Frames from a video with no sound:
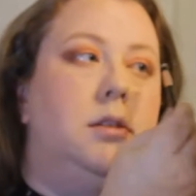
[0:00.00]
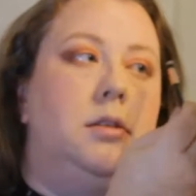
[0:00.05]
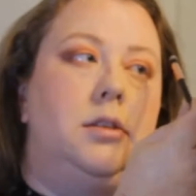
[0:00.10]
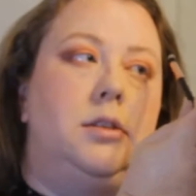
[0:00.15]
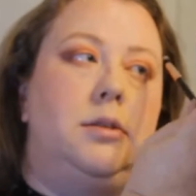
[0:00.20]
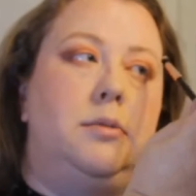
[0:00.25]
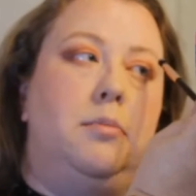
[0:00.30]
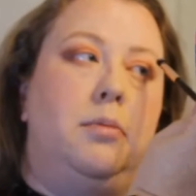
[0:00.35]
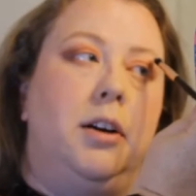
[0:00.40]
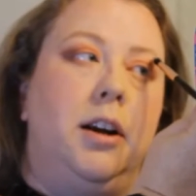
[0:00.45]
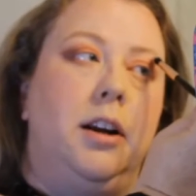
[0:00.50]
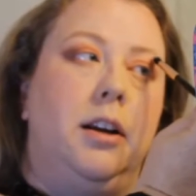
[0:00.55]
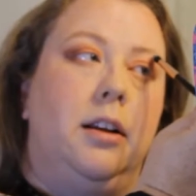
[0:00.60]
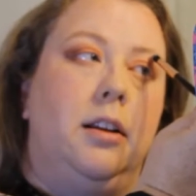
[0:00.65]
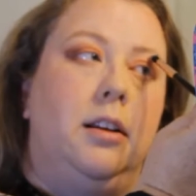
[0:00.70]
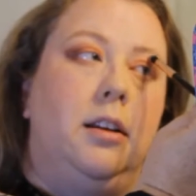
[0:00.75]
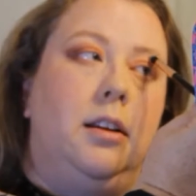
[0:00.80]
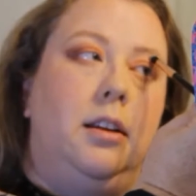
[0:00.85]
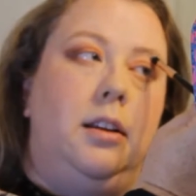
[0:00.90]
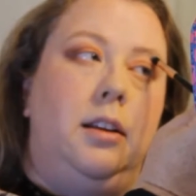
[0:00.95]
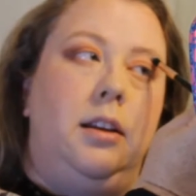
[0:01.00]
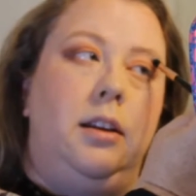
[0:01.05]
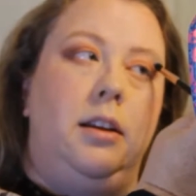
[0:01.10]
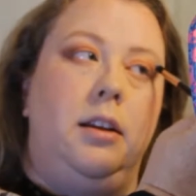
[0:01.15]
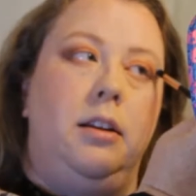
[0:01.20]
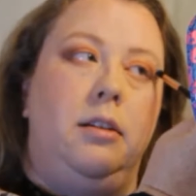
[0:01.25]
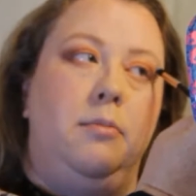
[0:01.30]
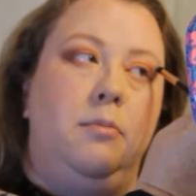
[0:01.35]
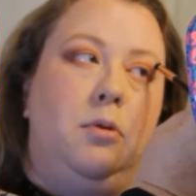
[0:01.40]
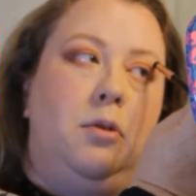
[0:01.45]
to bring a
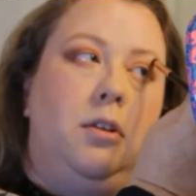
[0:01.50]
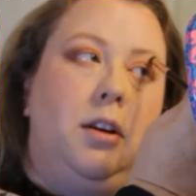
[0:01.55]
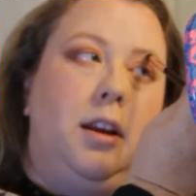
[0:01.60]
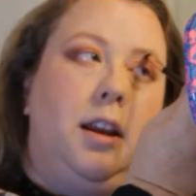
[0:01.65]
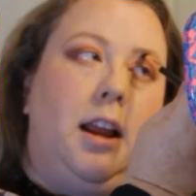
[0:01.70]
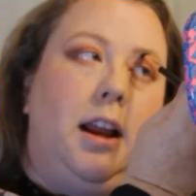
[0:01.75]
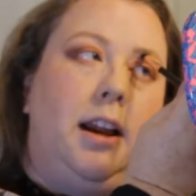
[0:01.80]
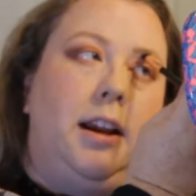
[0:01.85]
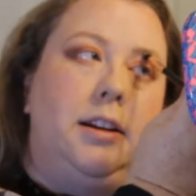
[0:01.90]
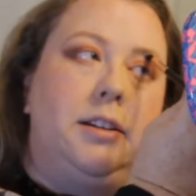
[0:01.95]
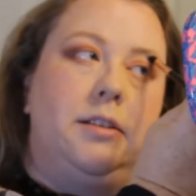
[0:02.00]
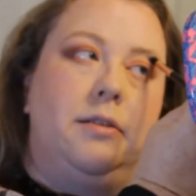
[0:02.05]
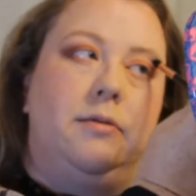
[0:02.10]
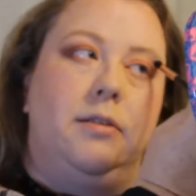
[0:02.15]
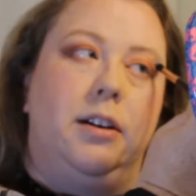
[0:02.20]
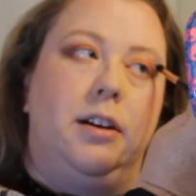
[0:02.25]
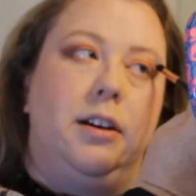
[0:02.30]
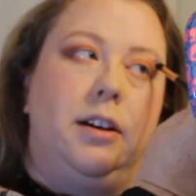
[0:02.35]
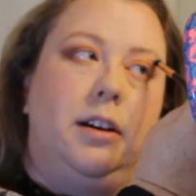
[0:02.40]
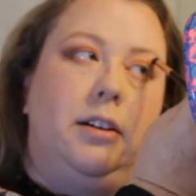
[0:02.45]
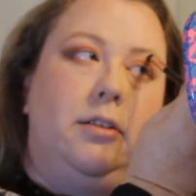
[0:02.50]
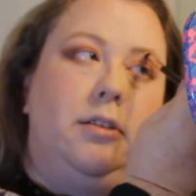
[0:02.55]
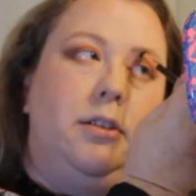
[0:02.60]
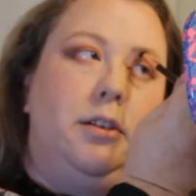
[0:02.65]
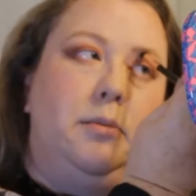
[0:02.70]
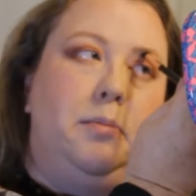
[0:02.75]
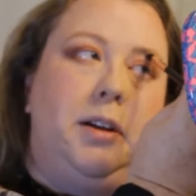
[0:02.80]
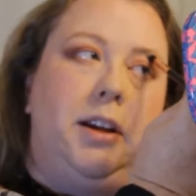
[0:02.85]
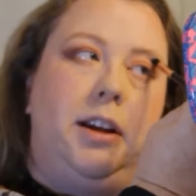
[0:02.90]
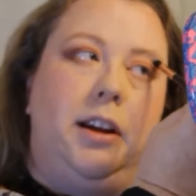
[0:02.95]
little more light to what
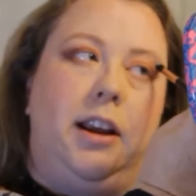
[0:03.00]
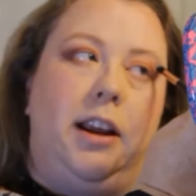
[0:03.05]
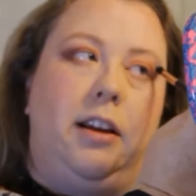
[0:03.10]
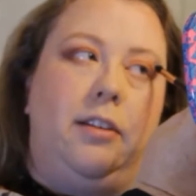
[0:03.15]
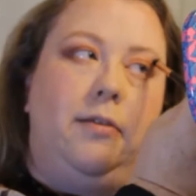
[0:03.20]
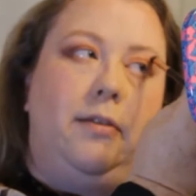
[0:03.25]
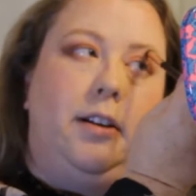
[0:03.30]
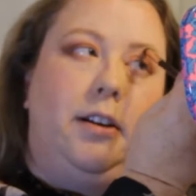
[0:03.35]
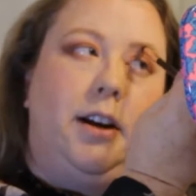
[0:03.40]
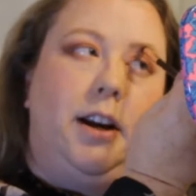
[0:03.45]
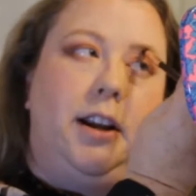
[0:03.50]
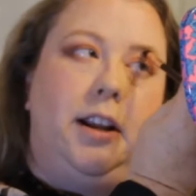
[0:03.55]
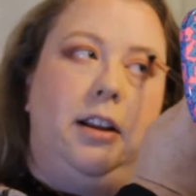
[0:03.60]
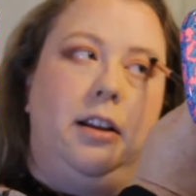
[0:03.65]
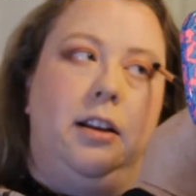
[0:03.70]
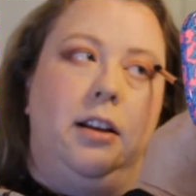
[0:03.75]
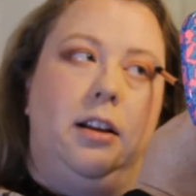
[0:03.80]
could be a very